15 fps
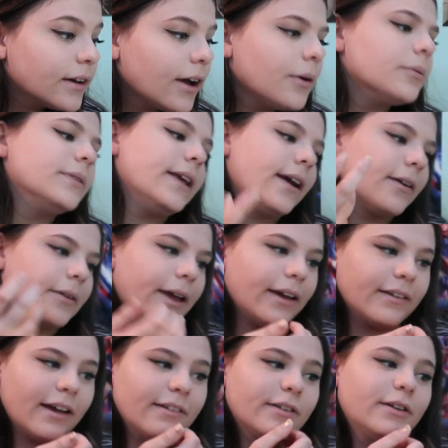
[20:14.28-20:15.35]
Oh yeah,
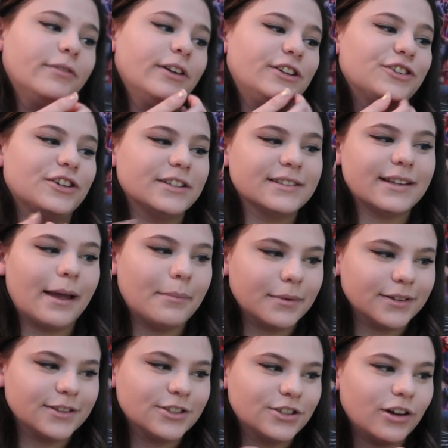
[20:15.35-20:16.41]
okay. I wrote Victor and
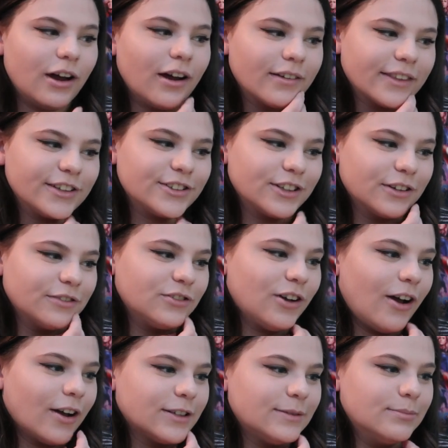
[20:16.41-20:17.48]
Simon's talk. They should have
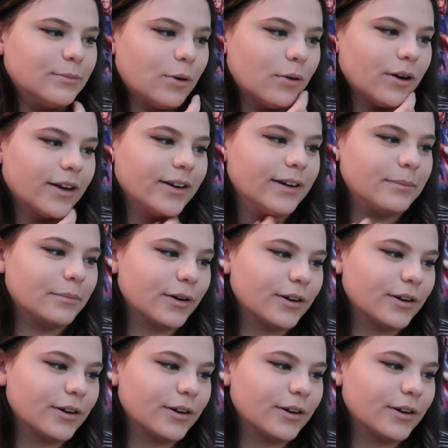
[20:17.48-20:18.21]
talked more in